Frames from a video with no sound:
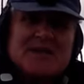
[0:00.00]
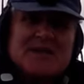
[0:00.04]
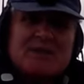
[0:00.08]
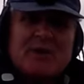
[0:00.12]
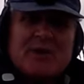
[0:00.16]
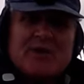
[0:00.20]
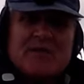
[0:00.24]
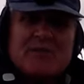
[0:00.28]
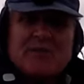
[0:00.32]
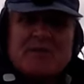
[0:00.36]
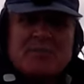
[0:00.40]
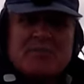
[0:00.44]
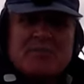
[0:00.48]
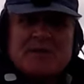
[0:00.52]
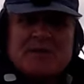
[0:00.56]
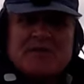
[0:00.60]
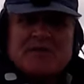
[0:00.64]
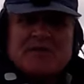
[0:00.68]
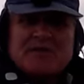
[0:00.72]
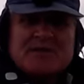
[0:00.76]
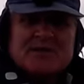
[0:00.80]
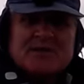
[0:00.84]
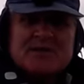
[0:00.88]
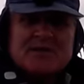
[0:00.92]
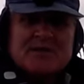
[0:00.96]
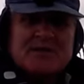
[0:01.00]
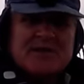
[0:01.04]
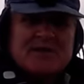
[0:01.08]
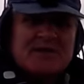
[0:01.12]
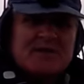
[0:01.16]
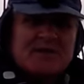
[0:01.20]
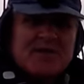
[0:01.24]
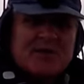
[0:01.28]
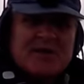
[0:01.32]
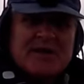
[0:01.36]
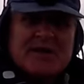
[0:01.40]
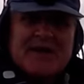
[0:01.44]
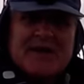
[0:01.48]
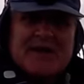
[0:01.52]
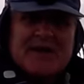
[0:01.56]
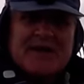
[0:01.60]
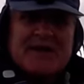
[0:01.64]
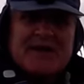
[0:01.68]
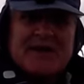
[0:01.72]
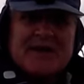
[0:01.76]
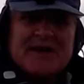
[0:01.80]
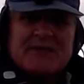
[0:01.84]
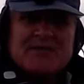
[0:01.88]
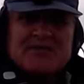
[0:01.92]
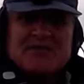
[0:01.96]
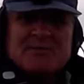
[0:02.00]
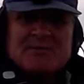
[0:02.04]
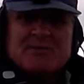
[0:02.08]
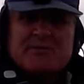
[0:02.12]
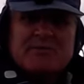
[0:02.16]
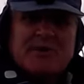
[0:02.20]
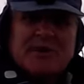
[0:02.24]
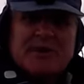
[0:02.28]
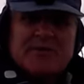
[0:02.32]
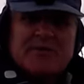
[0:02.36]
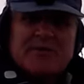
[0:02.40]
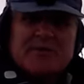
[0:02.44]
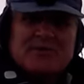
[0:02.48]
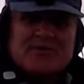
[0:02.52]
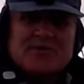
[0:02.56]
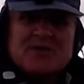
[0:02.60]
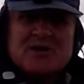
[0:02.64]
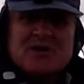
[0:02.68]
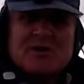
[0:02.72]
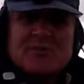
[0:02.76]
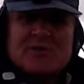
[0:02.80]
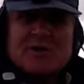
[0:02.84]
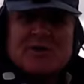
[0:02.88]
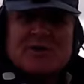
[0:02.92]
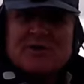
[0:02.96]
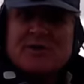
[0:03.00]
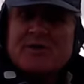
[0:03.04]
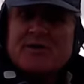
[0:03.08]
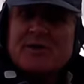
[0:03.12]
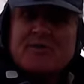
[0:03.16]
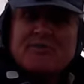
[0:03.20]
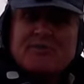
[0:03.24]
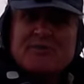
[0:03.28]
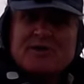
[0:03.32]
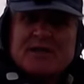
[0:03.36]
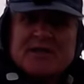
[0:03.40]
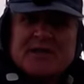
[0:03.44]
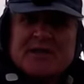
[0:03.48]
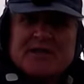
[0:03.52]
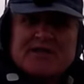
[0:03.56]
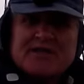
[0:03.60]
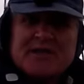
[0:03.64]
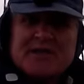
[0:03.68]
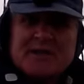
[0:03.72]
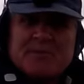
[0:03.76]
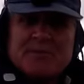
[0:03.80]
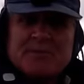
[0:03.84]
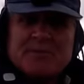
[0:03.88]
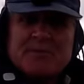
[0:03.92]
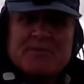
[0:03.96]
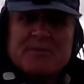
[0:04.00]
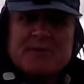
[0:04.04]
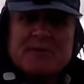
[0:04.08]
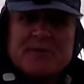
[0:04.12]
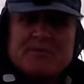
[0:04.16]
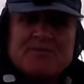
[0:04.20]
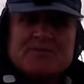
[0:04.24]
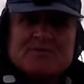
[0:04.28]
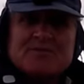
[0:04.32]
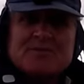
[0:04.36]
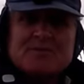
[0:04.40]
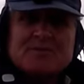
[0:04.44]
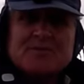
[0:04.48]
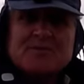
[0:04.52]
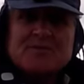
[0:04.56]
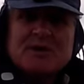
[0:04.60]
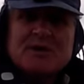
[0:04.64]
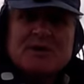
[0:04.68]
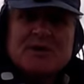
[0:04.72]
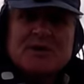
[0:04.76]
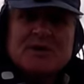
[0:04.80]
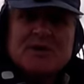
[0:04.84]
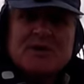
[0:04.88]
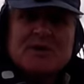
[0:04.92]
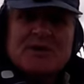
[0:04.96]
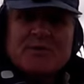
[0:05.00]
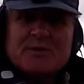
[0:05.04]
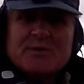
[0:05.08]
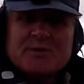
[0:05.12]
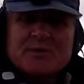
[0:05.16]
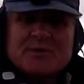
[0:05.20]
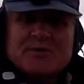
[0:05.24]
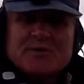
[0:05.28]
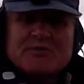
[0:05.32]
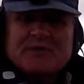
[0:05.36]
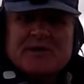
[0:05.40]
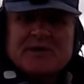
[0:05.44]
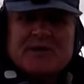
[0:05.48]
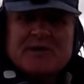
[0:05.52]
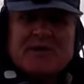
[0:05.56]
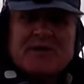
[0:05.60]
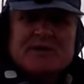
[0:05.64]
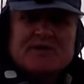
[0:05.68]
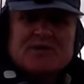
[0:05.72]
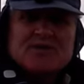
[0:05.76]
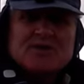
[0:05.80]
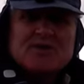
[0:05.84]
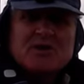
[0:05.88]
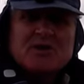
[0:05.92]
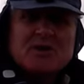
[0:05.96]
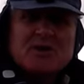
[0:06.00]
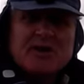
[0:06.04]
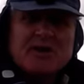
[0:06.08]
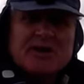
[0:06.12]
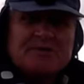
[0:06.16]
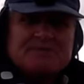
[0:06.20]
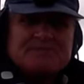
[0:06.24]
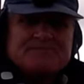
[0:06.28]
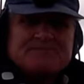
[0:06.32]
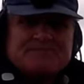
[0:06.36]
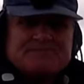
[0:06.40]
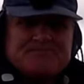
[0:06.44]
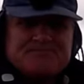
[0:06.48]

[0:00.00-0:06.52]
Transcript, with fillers: weather permitting, and I know I can catch them around this time of year and over the next couple of months, so we'll give it another try.